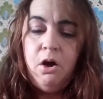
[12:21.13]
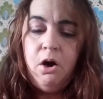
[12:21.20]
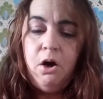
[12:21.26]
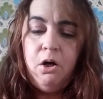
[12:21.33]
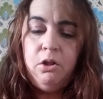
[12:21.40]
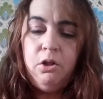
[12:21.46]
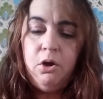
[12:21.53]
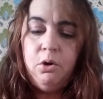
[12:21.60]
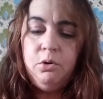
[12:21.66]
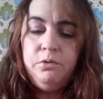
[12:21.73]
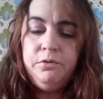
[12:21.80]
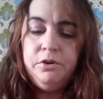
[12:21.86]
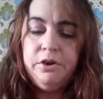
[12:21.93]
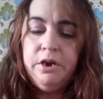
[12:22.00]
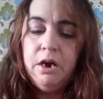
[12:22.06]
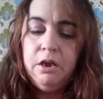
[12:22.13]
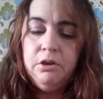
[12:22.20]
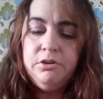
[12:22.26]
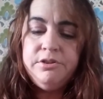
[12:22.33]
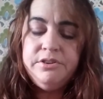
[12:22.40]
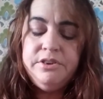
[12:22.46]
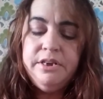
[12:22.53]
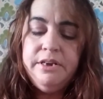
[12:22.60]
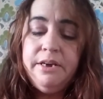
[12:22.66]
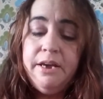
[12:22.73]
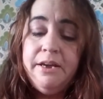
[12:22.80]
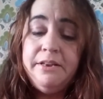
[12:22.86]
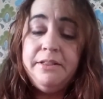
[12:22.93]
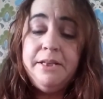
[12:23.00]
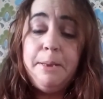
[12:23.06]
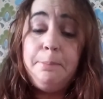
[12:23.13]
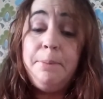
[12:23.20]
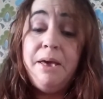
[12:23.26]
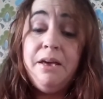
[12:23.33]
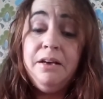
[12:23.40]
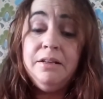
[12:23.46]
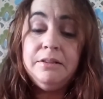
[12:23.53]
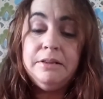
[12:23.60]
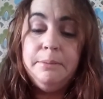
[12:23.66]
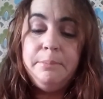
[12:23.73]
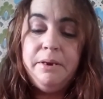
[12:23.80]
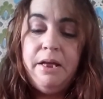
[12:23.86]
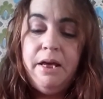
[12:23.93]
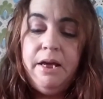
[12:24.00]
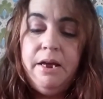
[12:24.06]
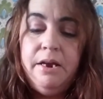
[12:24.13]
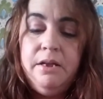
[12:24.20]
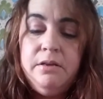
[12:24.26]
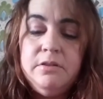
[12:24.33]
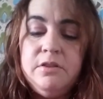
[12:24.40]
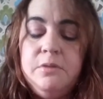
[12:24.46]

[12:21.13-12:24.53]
all over color stick in the pink lemonade.